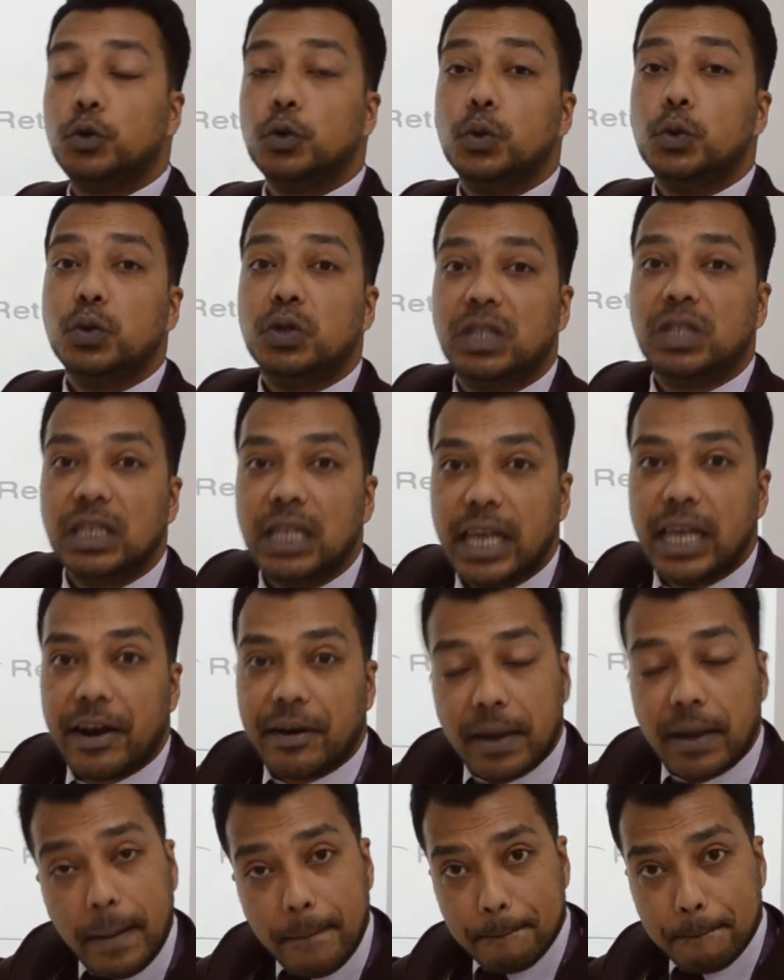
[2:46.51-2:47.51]
two
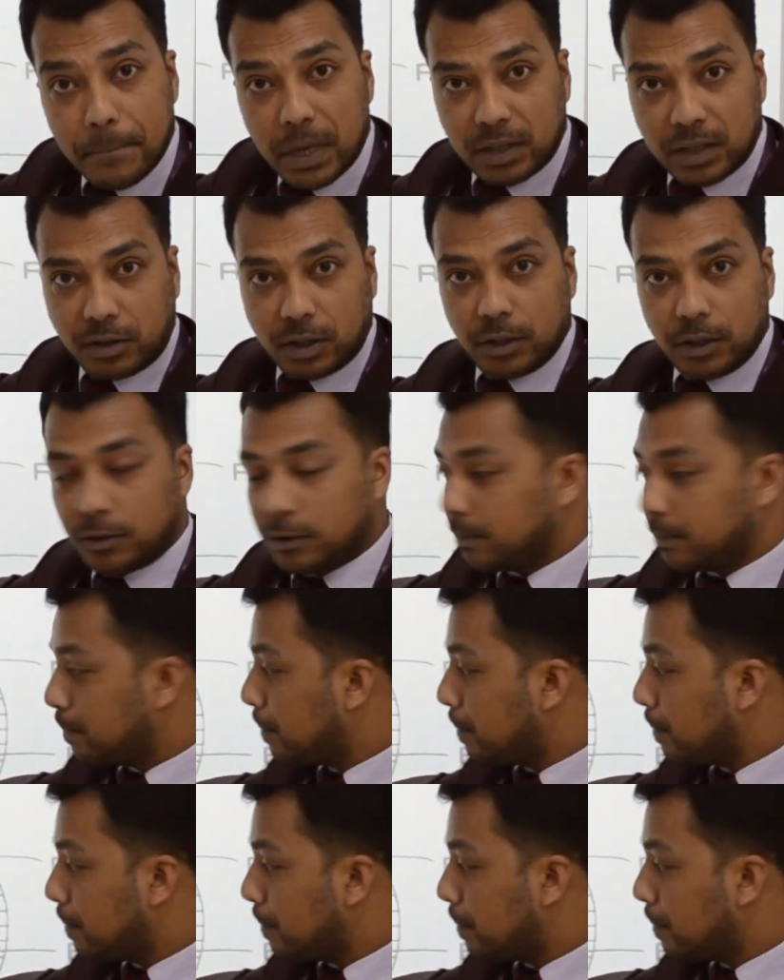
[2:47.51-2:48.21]
ciliary muscles.